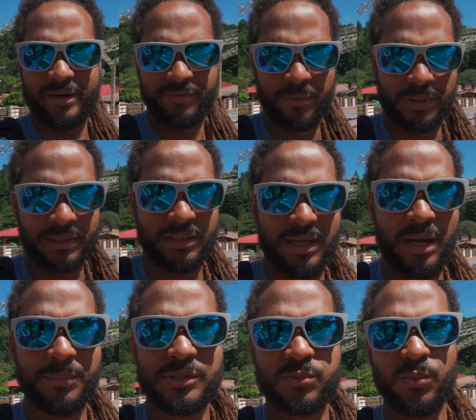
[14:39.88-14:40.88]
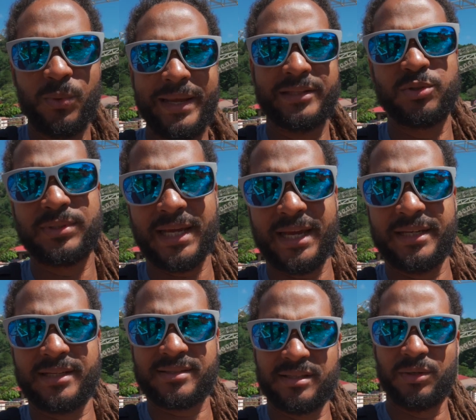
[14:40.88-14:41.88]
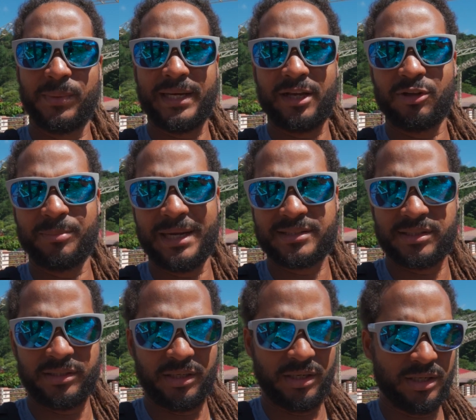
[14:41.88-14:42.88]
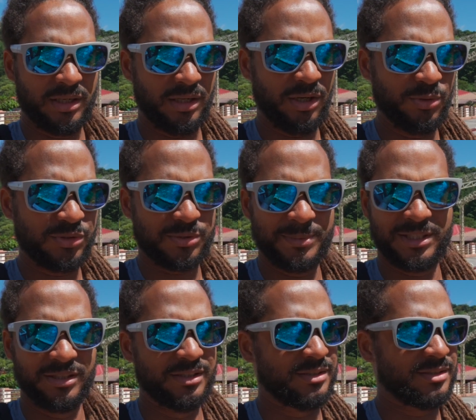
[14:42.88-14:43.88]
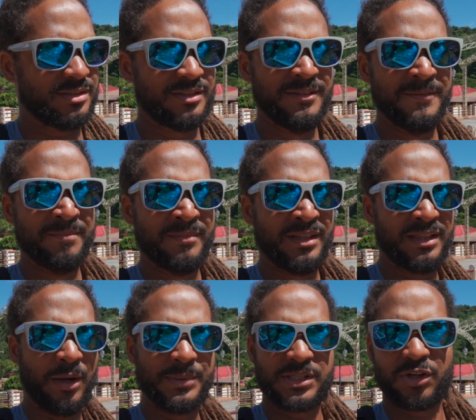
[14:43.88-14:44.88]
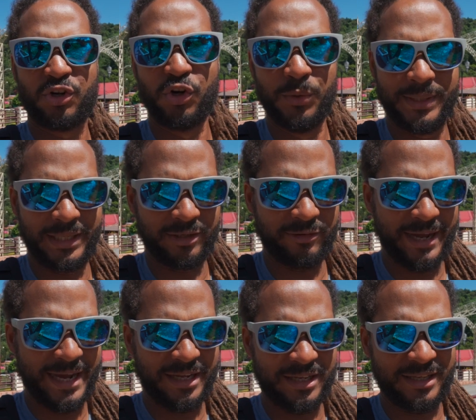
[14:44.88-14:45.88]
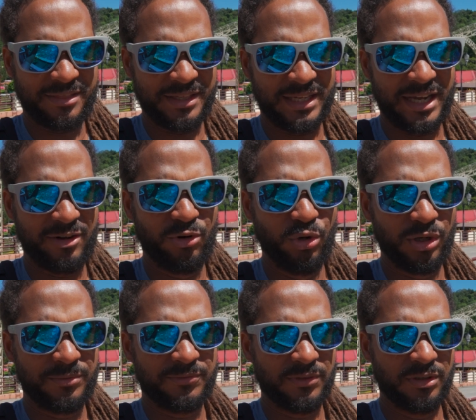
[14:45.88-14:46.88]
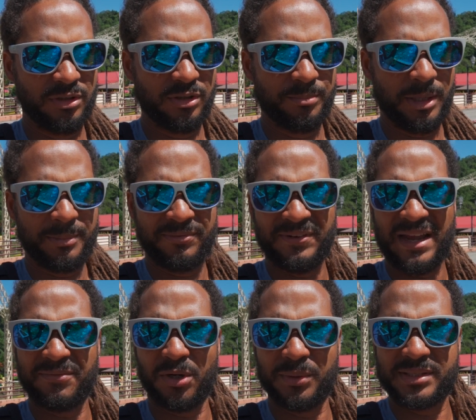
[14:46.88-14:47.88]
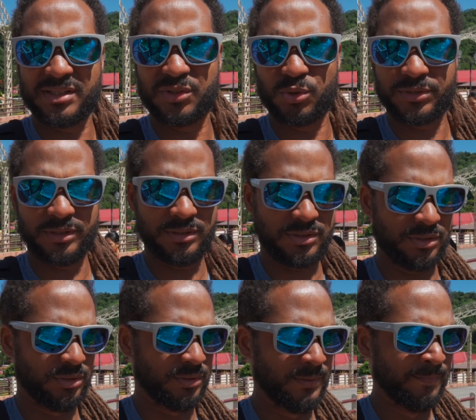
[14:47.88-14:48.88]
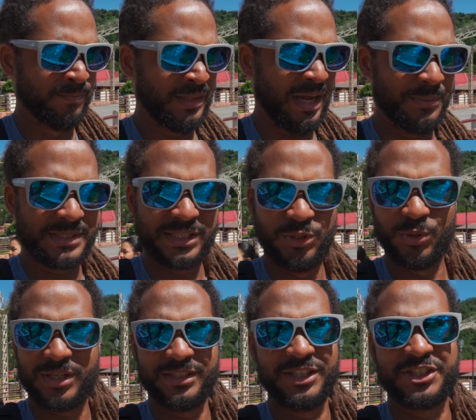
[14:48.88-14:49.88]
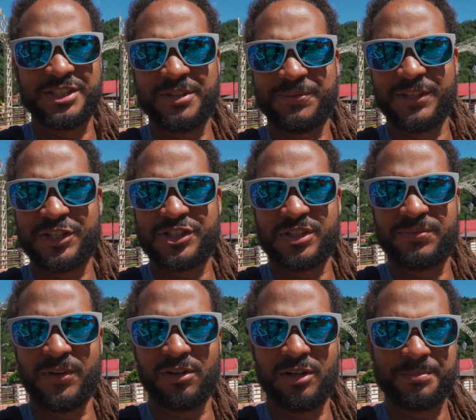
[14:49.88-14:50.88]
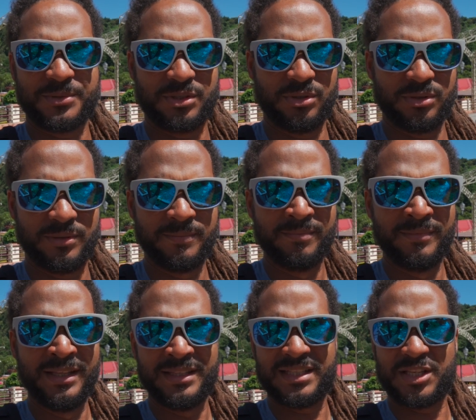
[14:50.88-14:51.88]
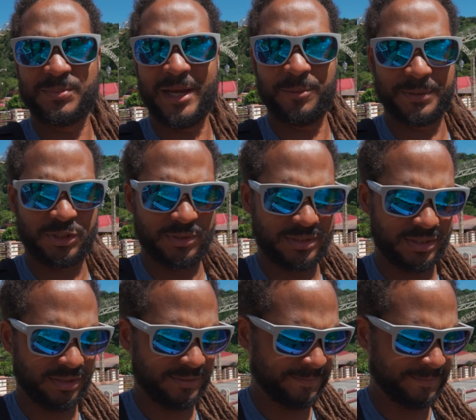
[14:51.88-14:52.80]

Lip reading: everyone, I was way too tired yesterday when I got back to the house because that was a grueling ride. I think I rode for maybe 5 hours in total, so I was in no condition to finish this vlog up, so this is my opportunity.